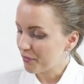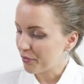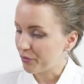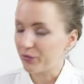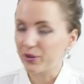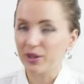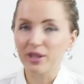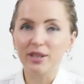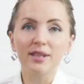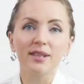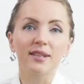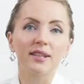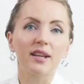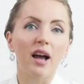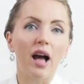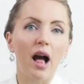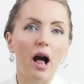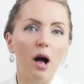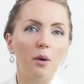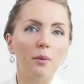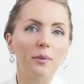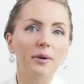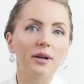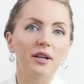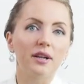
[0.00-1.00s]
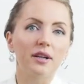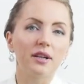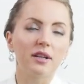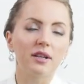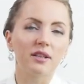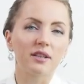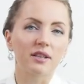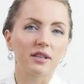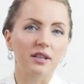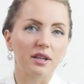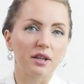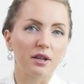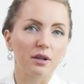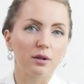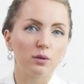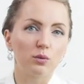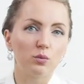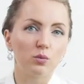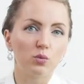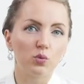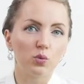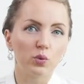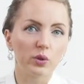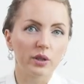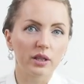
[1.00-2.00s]
this Alma is a
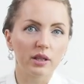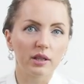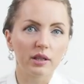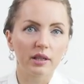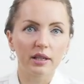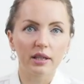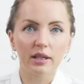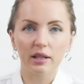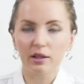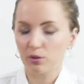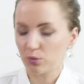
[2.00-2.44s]
really,